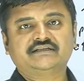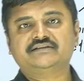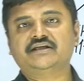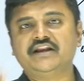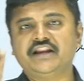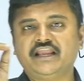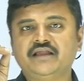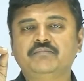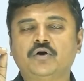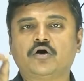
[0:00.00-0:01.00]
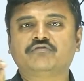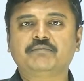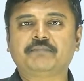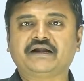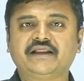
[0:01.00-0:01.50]
the name of a
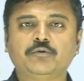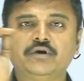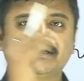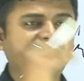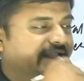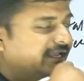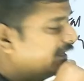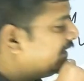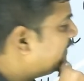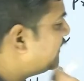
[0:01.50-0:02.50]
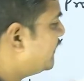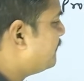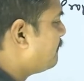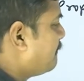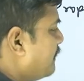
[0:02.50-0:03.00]
particular day.
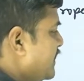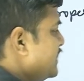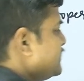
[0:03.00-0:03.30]
This